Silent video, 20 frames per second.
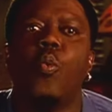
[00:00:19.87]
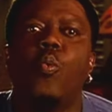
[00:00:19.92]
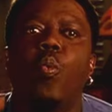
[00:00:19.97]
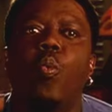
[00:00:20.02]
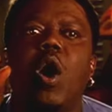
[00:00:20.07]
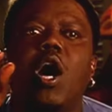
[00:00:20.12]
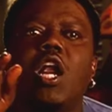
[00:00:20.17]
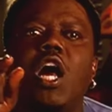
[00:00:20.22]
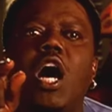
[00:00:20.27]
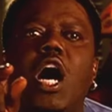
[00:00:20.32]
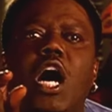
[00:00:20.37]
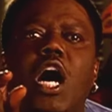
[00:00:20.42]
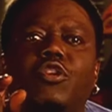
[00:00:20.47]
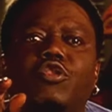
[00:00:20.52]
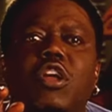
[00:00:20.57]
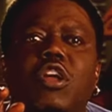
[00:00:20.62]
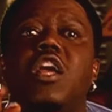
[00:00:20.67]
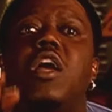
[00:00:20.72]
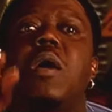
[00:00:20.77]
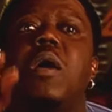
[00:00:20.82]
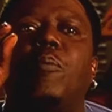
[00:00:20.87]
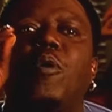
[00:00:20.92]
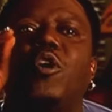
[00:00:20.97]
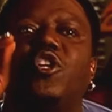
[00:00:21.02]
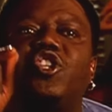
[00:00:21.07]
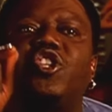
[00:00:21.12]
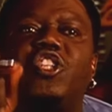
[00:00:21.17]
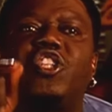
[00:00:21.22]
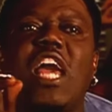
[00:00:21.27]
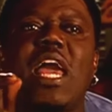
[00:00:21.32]

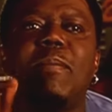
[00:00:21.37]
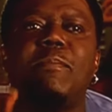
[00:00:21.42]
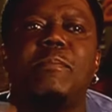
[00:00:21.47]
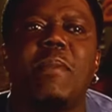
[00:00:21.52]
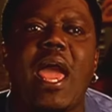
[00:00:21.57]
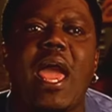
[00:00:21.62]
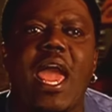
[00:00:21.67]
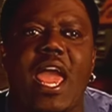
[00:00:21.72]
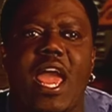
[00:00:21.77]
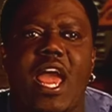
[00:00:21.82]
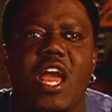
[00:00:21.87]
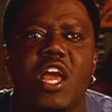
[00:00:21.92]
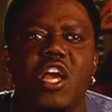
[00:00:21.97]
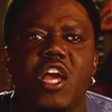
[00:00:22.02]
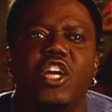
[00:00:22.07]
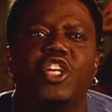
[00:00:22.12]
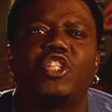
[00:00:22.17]
100% man.